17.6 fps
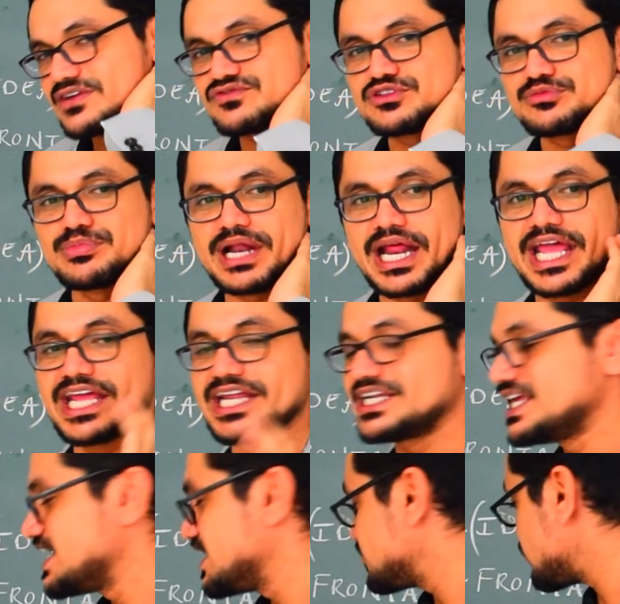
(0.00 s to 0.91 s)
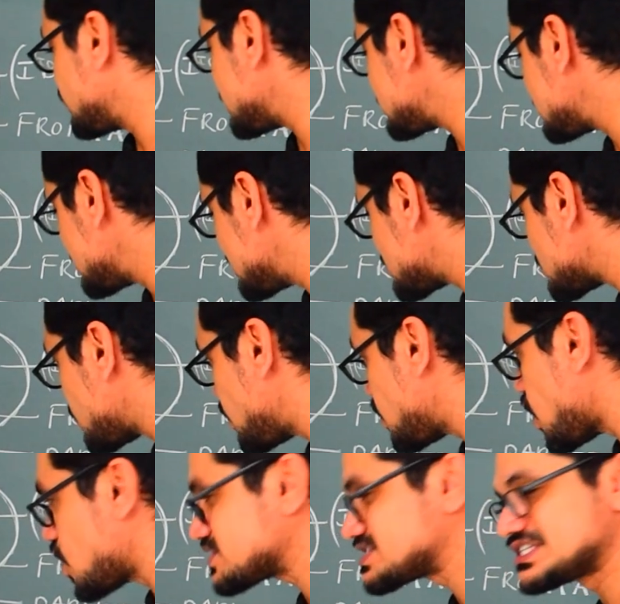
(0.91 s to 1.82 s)
of the brain. This is
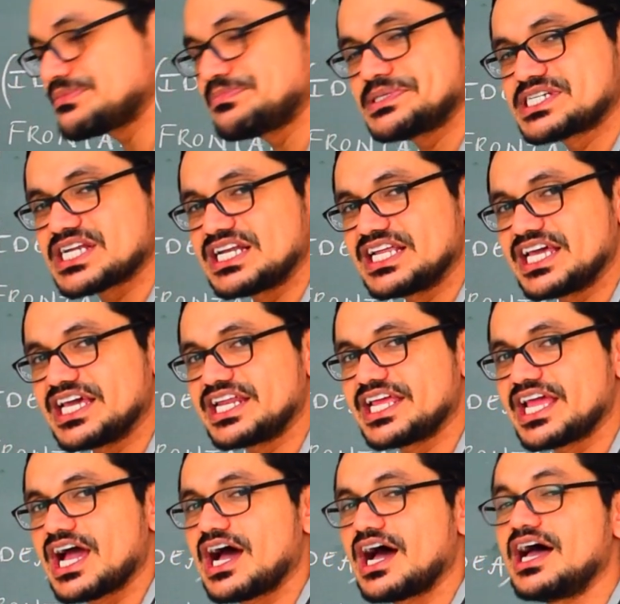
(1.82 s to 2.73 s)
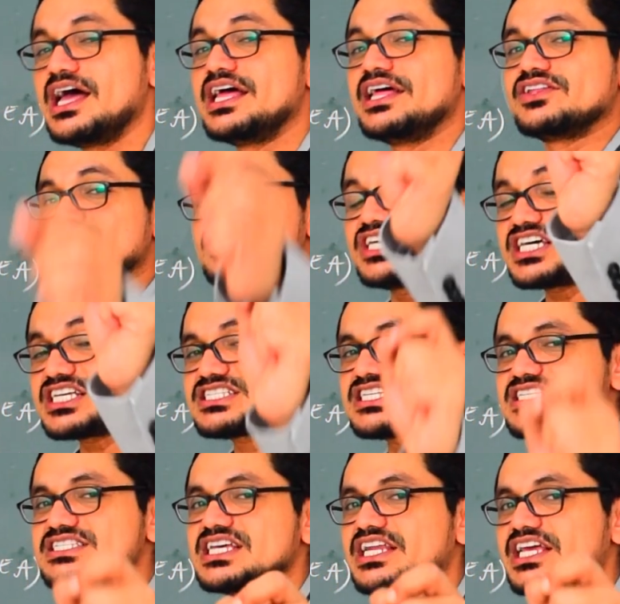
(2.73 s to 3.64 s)
called occipital area. This
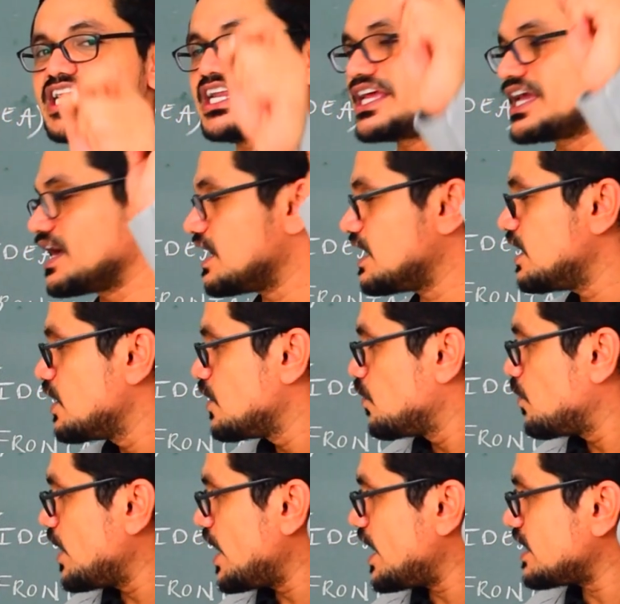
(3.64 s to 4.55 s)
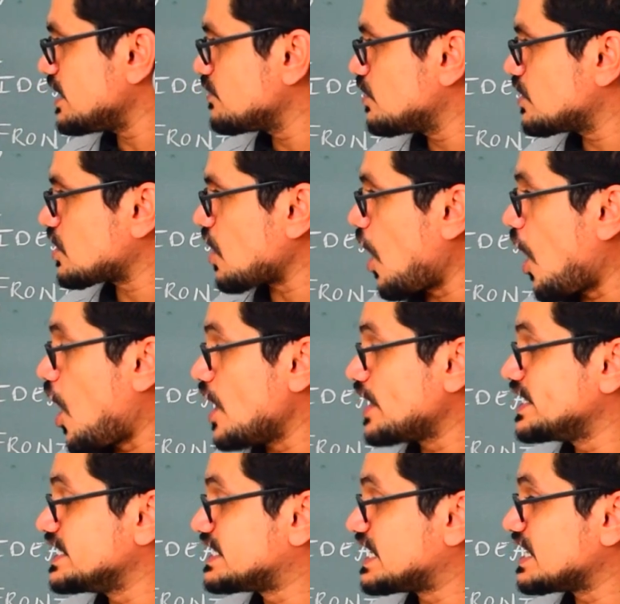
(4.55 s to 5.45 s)
is an area where your
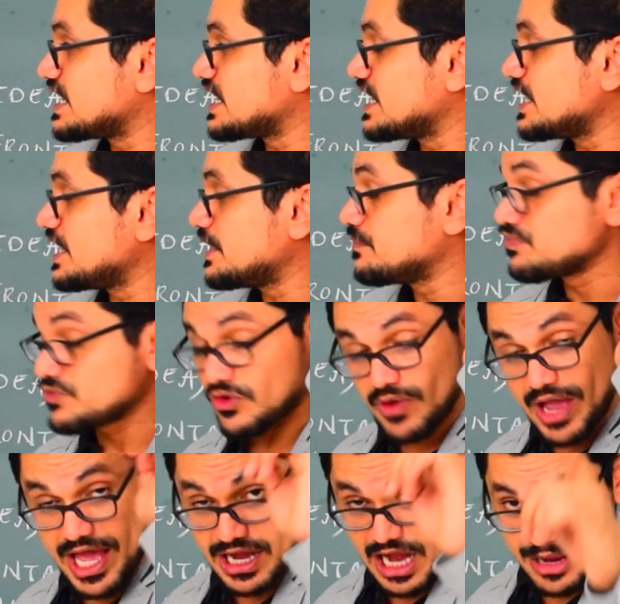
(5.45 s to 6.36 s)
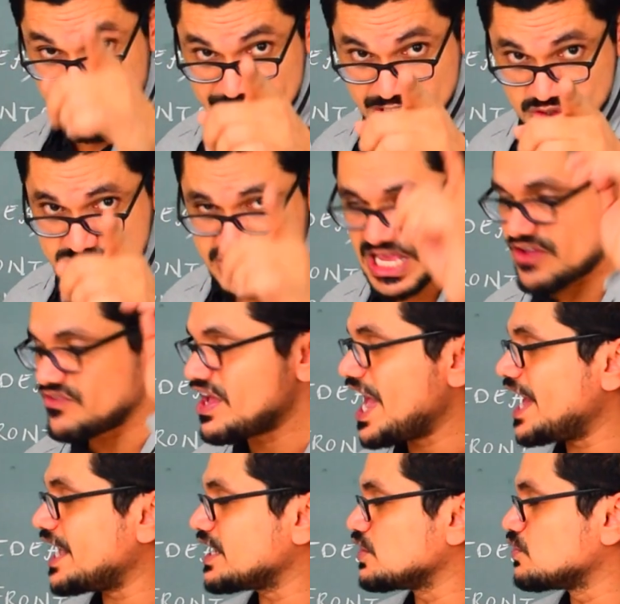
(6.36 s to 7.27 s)

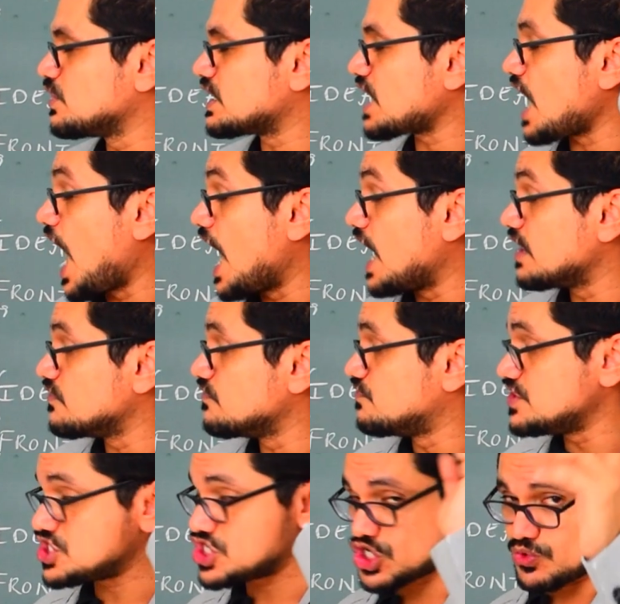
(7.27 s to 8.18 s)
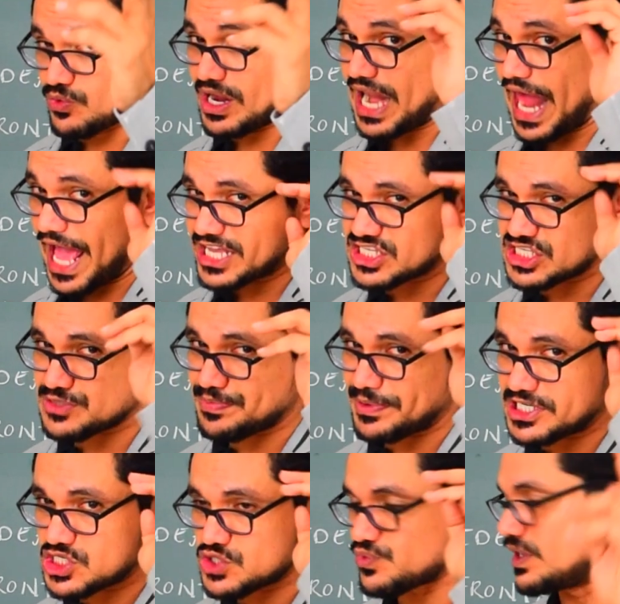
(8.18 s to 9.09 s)
where your visual
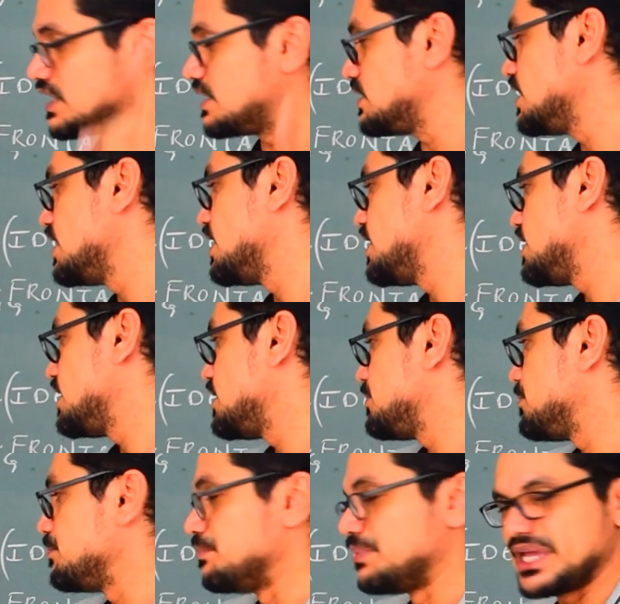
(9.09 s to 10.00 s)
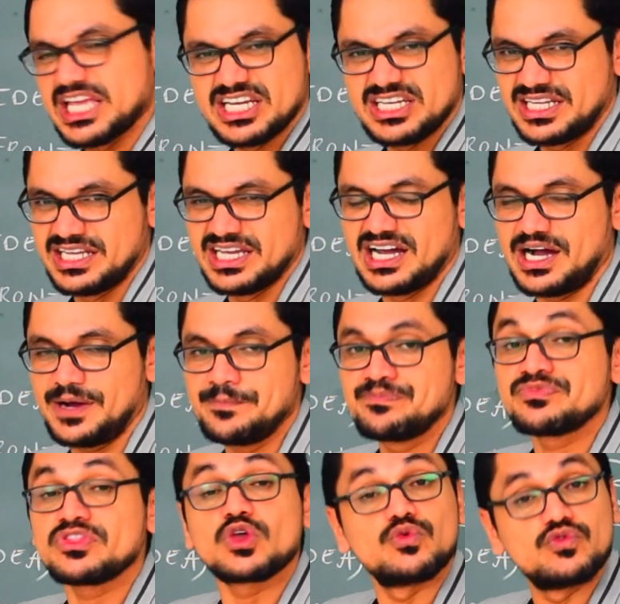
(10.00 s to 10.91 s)
aspects will begin here.
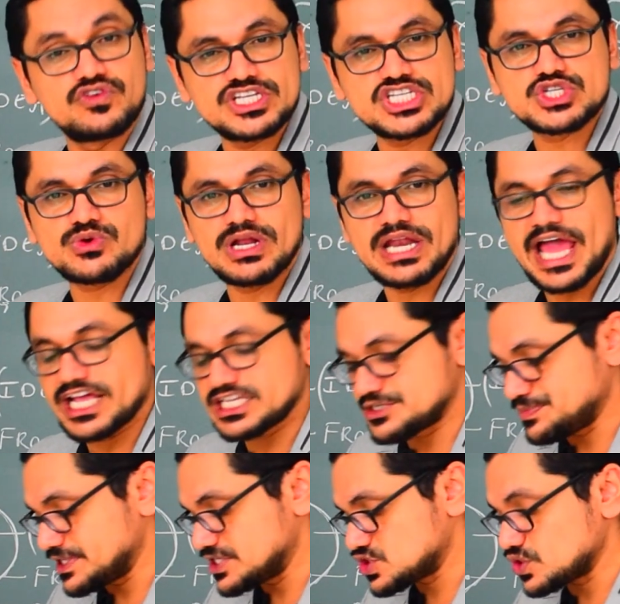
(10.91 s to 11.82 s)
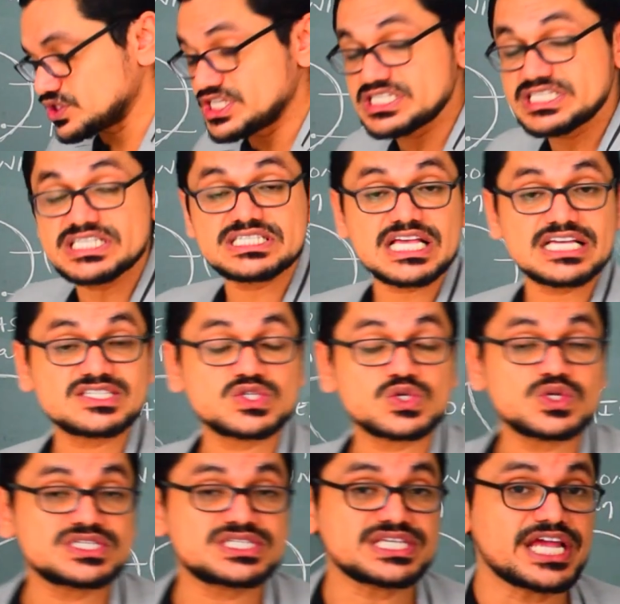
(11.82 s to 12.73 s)
Visual aspects. So this is
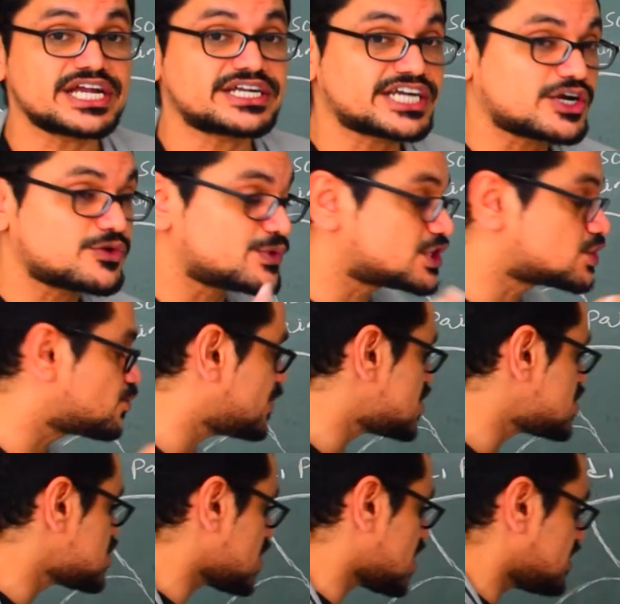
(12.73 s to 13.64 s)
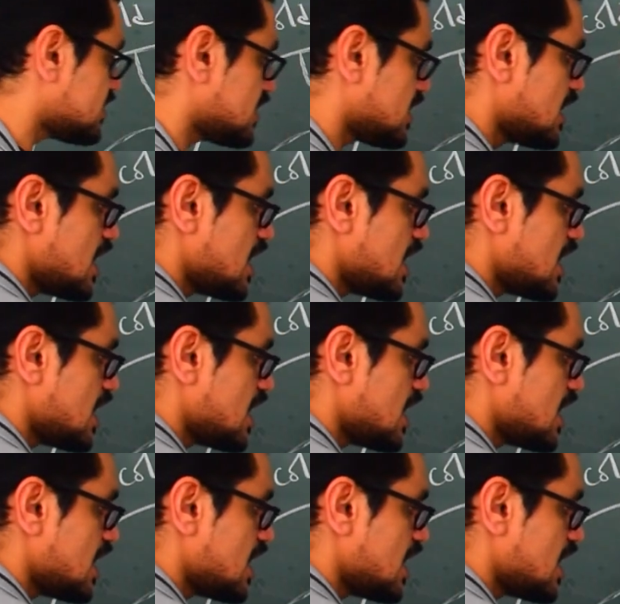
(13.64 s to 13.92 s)
associated with vision.